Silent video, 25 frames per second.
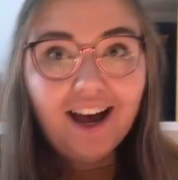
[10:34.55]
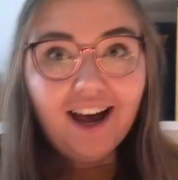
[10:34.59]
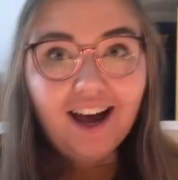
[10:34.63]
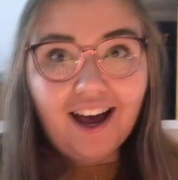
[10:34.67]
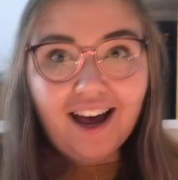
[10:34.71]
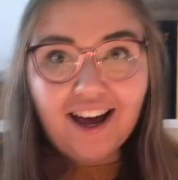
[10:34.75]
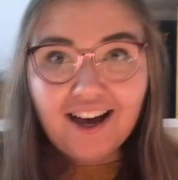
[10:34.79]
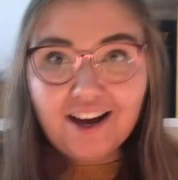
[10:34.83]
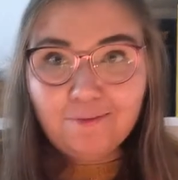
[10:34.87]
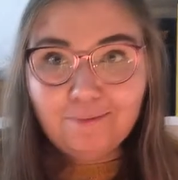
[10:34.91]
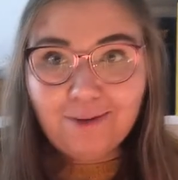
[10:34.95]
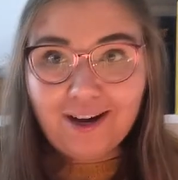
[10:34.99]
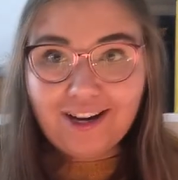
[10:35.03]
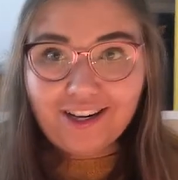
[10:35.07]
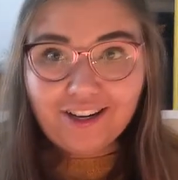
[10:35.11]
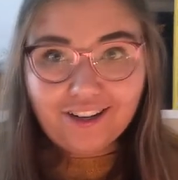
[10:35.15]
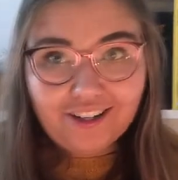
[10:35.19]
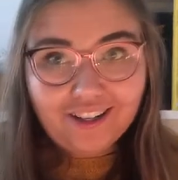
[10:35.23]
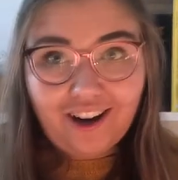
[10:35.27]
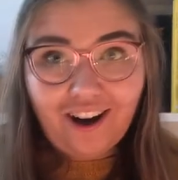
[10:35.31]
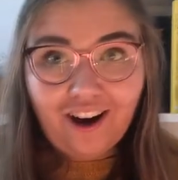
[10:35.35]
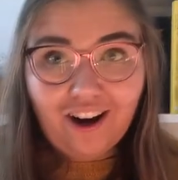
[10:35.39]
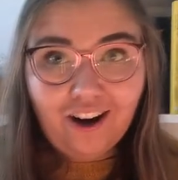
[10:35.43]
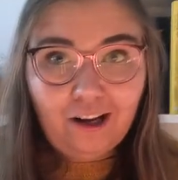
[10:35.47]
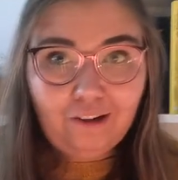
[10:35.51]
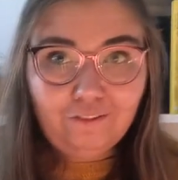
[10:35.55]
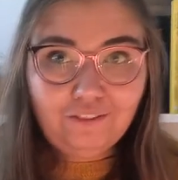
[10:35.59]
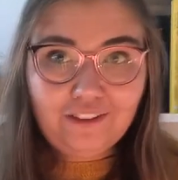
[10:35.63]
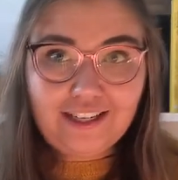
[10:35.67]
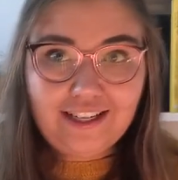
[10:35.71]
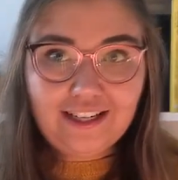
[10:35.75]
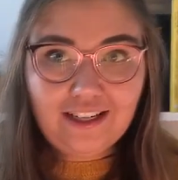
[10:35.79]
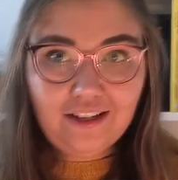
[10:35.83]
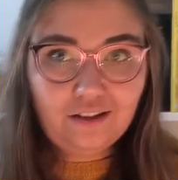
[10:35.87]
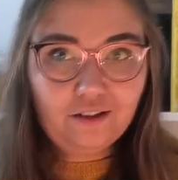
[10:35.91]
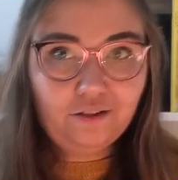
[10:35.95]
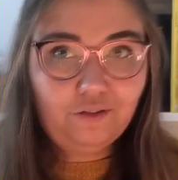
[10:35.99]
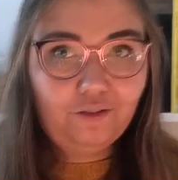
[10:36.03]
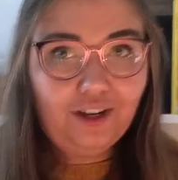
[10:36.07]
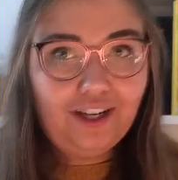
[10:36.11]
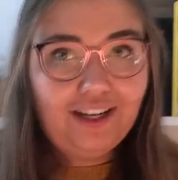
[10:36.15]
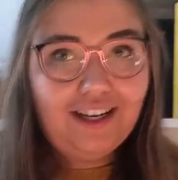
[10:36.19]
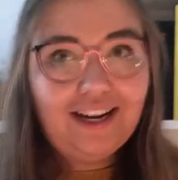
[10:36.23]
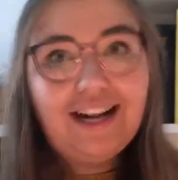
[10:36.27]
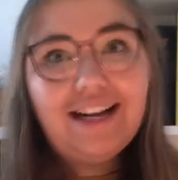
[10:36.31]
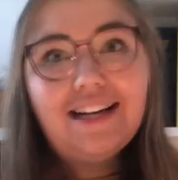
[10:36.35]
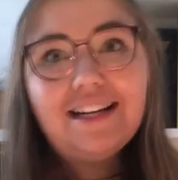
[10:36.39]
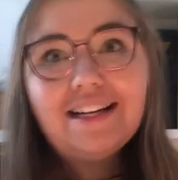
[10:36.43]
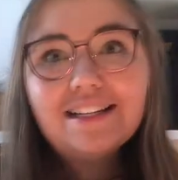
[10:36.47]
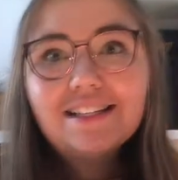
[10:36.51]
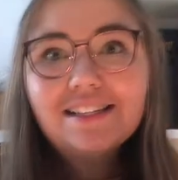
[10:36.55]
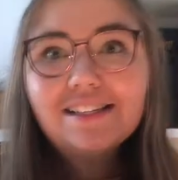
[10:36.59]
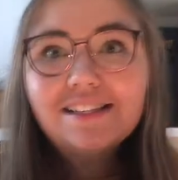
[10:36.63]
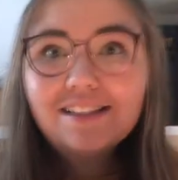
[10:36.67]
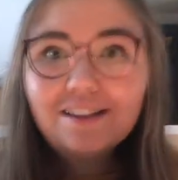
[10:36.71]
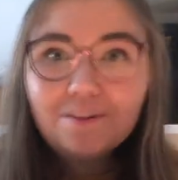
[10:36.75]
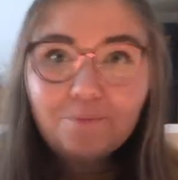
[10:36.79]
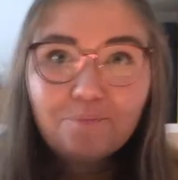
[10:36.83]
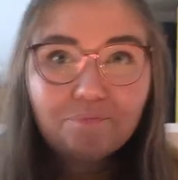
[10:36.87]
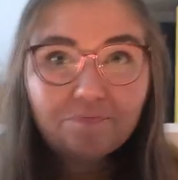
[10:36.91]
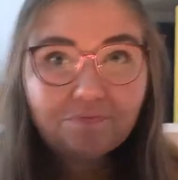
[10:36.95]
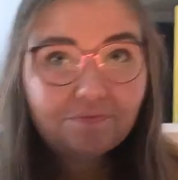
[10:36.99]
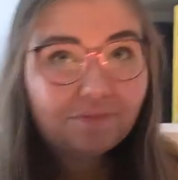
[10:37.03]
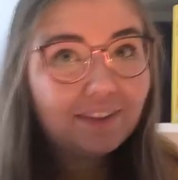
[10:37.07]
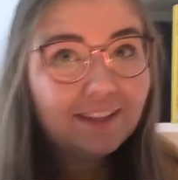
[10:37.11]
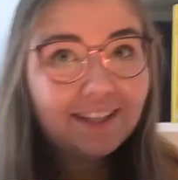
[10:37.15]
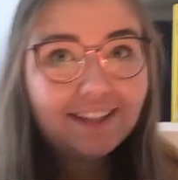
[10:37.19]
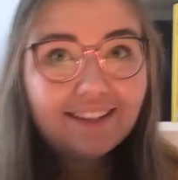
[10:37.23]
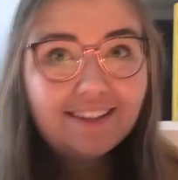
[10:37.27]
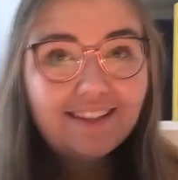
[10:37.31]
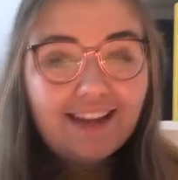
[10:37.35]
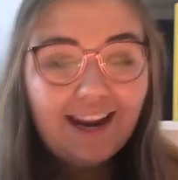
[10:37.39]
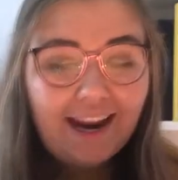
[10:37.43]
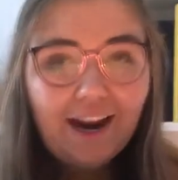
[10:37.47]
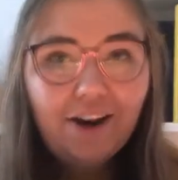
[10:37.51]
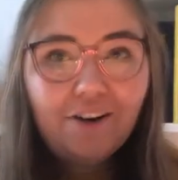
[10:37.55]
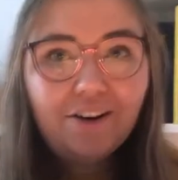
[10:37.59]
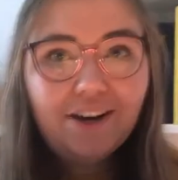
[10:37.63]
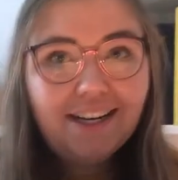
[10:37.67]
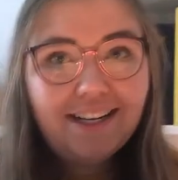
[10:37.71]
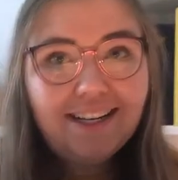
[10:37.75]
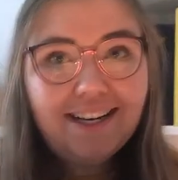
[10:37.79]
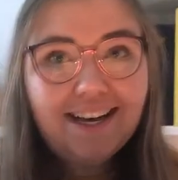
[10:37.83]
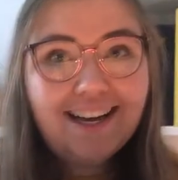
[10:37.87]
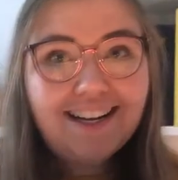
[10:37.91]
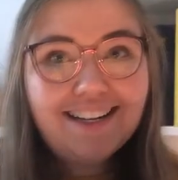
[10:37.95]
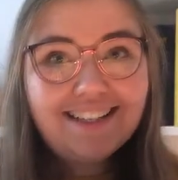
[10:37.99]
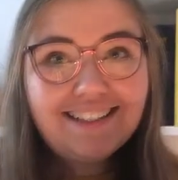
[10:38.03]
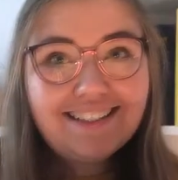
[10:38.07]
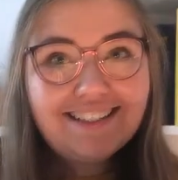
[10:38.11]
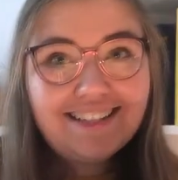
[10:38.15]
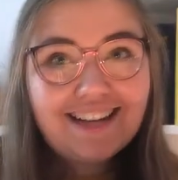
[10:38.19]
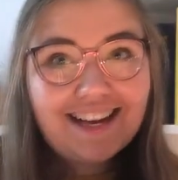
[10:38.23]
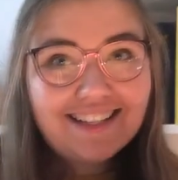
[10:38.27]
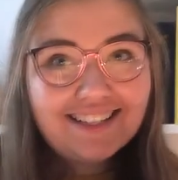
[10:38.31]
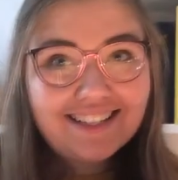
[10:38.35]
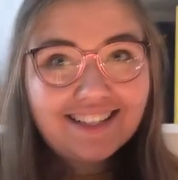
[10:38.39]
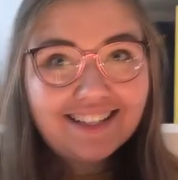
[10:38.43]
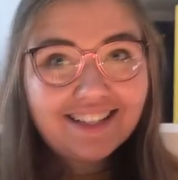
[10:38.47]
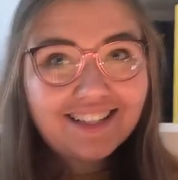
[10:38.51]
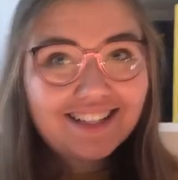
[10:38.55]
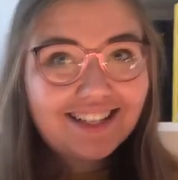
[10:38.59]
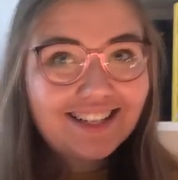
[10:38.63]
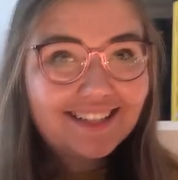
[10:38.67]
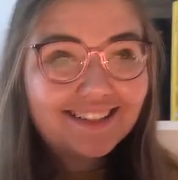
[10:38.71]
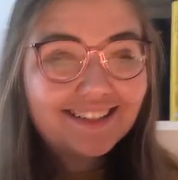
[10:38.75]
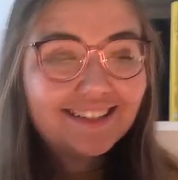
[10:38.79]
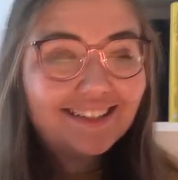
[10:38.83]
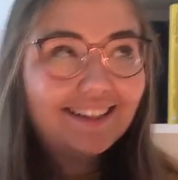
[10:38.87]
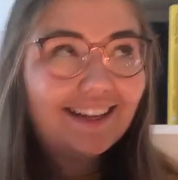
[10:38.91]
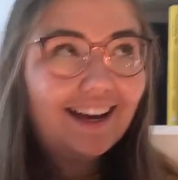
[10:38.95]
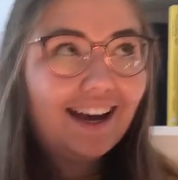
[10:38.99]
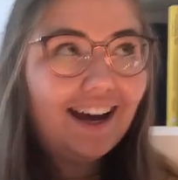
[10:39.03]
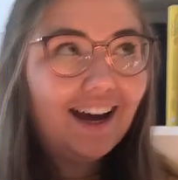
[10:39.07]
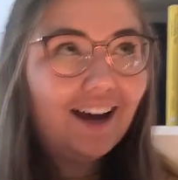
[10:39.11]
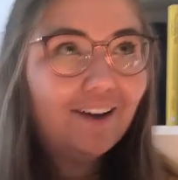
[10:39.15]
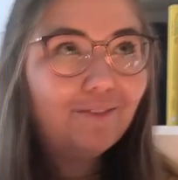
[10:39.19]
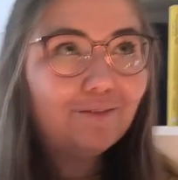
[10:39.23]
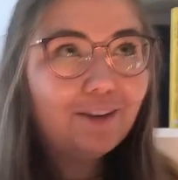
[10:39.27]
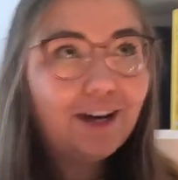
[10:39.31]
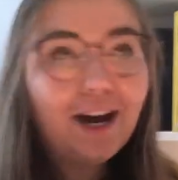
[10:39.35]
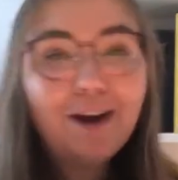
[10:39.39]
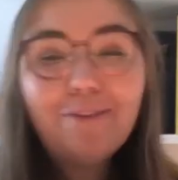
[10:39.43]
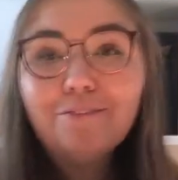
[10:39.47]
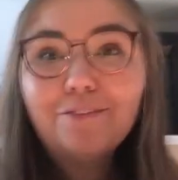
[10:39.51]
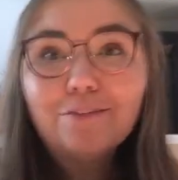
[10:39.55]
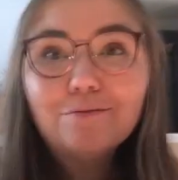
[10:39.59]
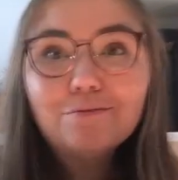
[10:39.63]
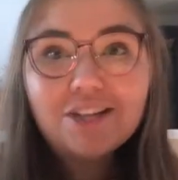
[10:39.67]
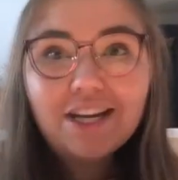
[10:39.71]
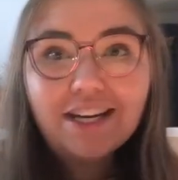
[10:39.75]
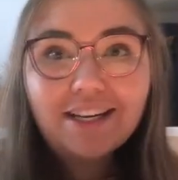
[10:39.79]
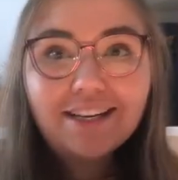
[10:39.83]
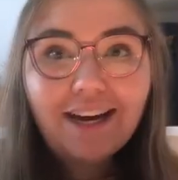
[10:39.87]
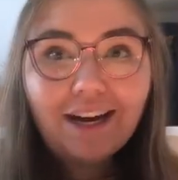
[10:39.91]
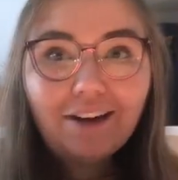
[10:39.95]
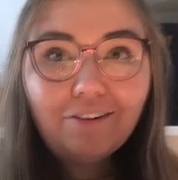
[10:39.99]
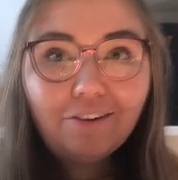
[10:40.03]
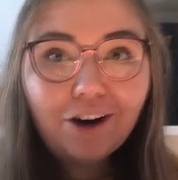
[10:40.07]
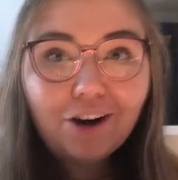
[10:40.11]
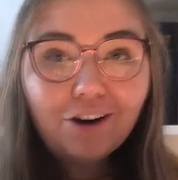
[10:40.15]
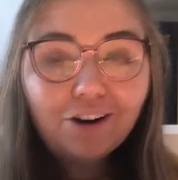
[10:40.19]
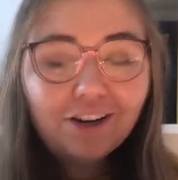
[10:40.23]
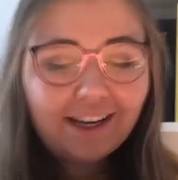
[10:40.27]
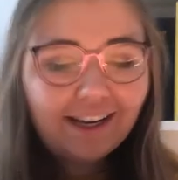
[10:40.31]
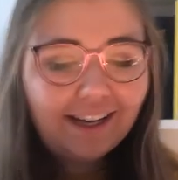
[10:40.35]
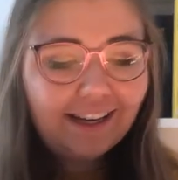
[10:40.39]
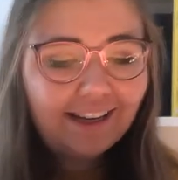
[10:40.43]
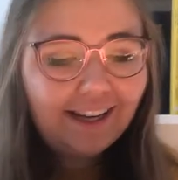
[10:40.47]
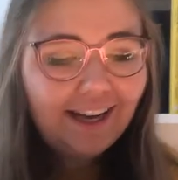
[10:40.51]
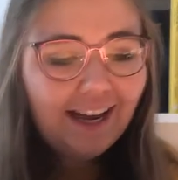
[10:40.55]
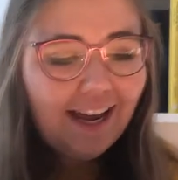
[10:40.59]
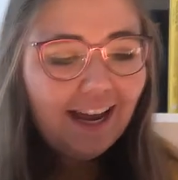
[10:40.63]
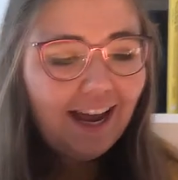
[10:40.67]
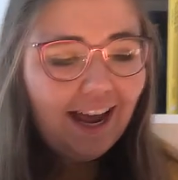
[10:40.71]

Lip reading: and on all of the history that is there, and that doesn't just come from J.K. Rowling.